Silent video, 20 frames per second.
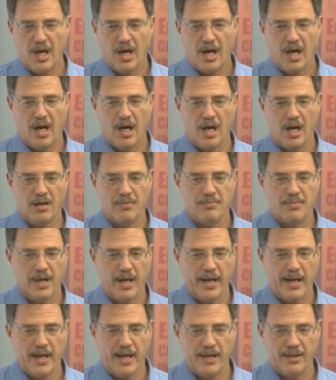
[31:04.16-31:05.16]
Um,
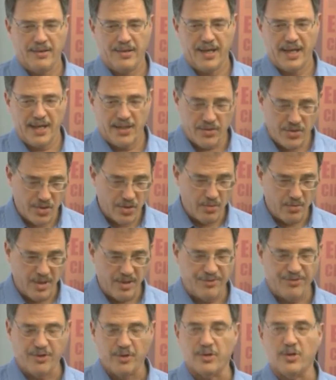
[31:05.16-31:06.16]
and the
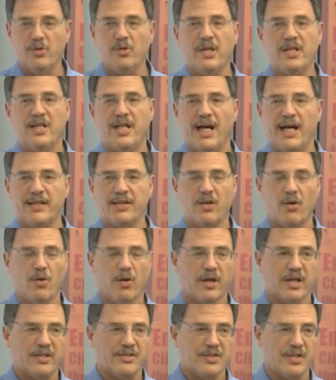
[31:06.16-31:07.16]
instrument for doing that, the
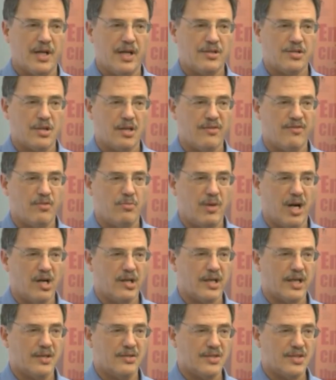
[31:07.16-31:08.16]
Organization of
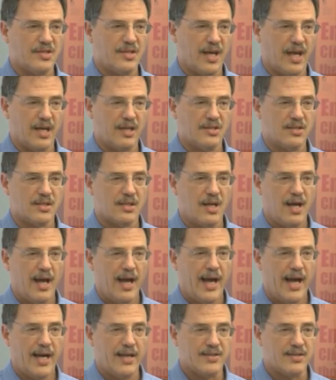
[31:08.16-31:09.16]
American States,
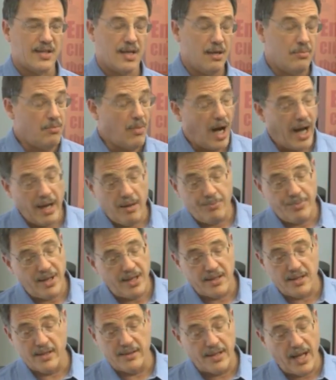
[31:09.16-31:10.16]
has, in my
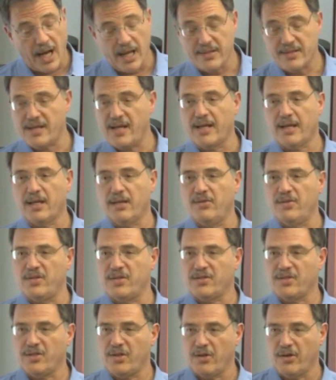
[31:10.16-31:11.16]
opinion, not taken
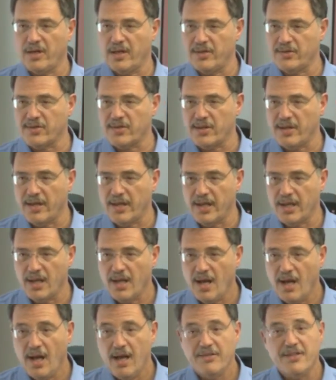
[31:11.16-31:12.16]
this seriously.
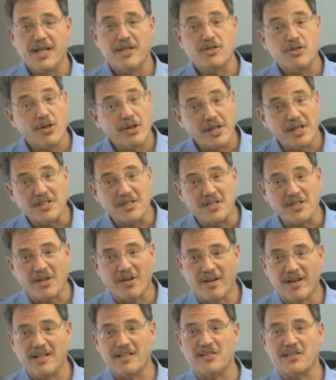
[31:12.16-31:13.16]
They took it
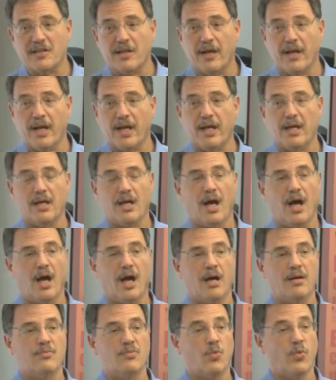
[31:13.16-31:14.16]
seriously
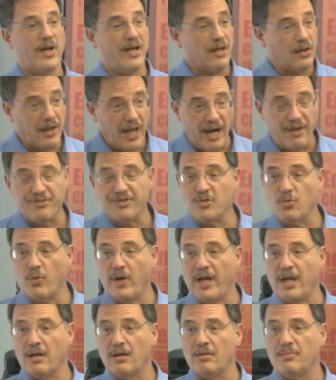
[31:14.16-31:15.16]
um, when a left
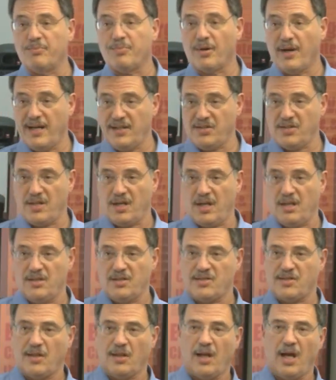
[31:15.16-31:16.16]
wing
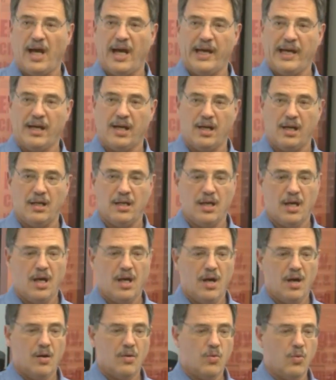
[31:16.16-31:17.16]
president, Zelaya,
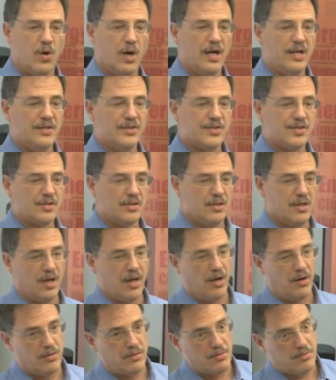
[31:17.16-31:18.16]
was, you
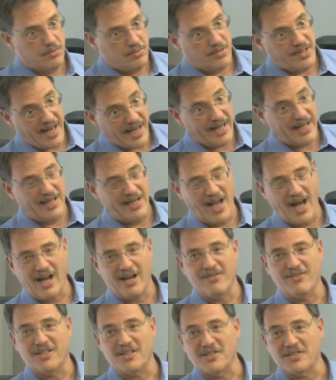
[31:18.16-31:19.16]
know, taken
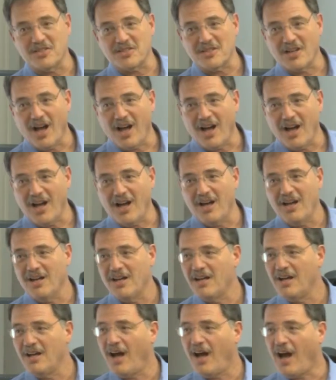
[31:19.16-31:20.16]
out of his uh,
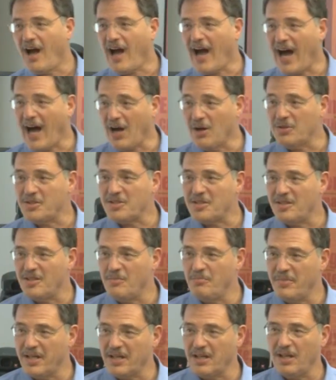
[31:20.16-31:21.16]
house in
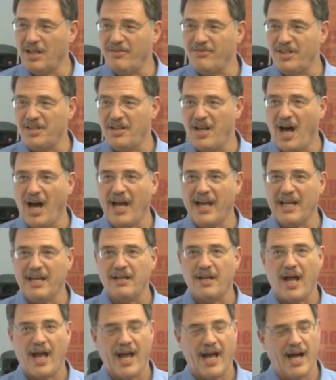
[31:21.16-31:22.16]
the middle of a
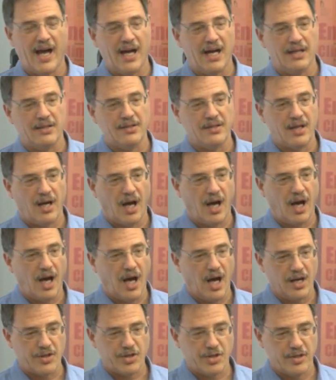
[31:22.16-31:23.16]
night and uh,
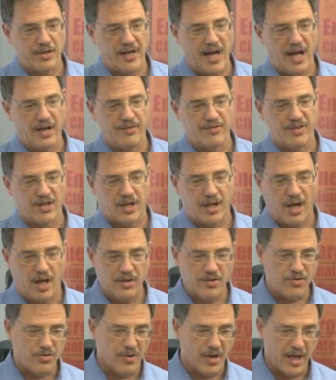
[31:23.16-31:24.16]
ushered out of the
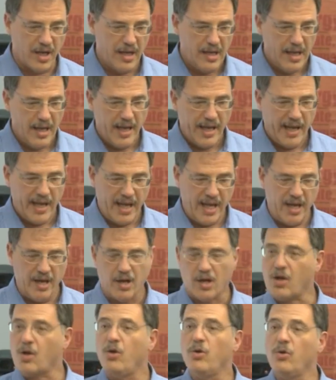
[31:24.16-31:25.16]
country
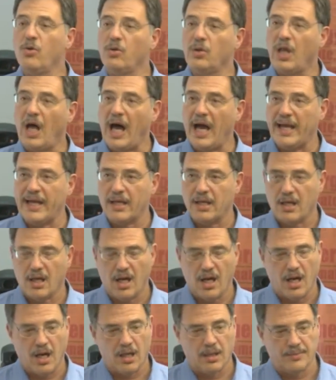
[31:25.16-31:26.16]
in a coup
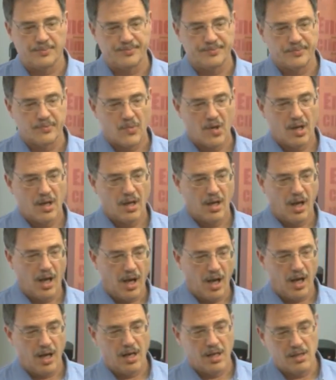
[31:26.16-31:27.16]
like, um,
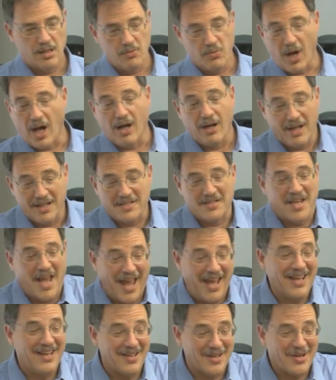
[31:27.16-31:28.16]
uh, well, I'd
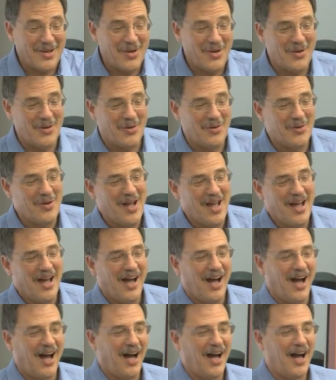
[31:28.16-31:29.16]
say in a coup.
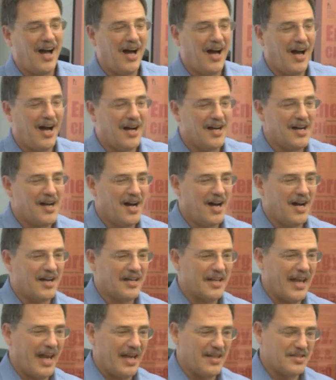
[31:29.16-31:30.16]
Uh, uh,
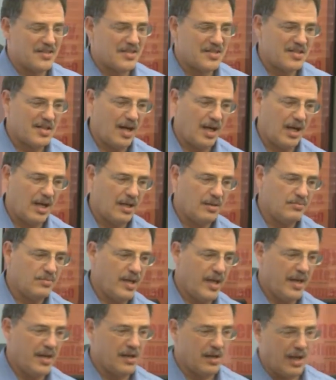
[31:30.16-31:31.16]
against
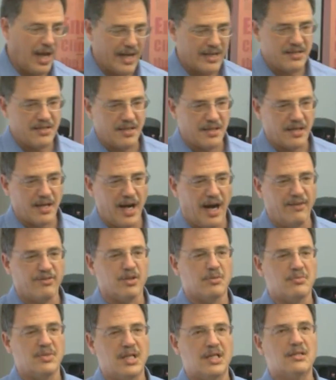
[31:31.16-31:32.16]
um, an elected
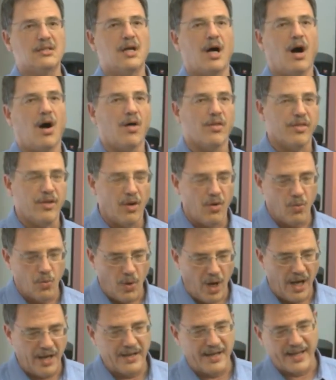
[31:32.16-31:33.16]
government, although
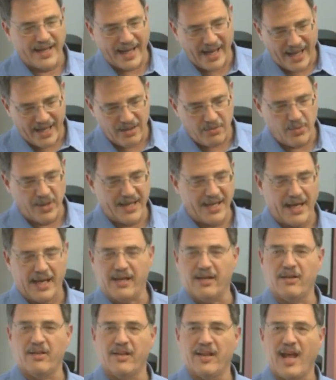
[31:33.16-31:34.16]
one, again, we
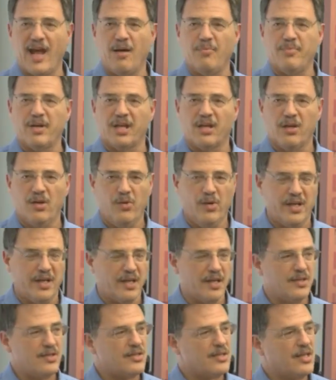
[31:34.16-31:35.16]
get into the
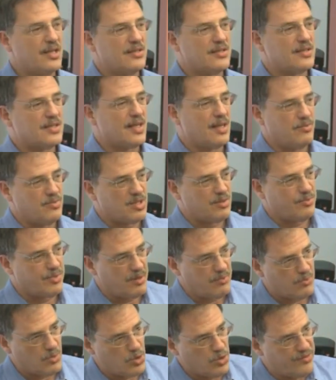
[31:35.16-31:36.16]
ambiguities that seem to
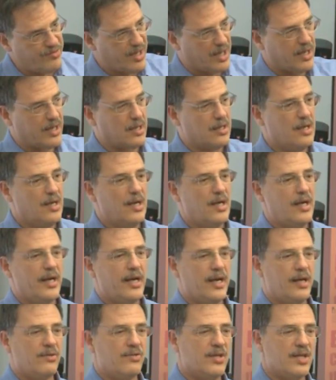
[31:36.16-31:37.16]
be moving
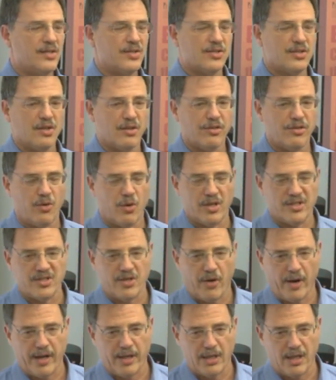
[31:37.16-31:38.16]
in this
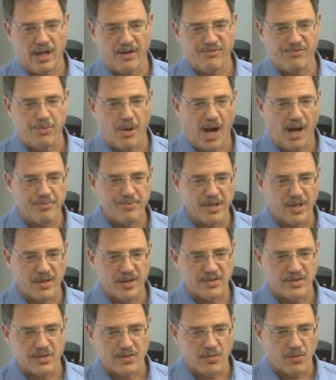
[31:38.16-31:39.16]
authoritarian left
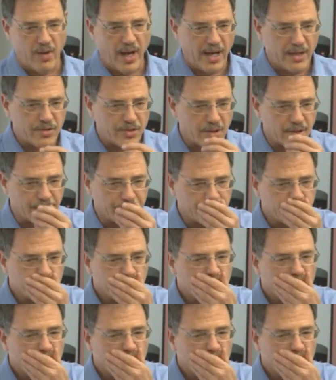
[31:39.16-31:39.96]
populist direction.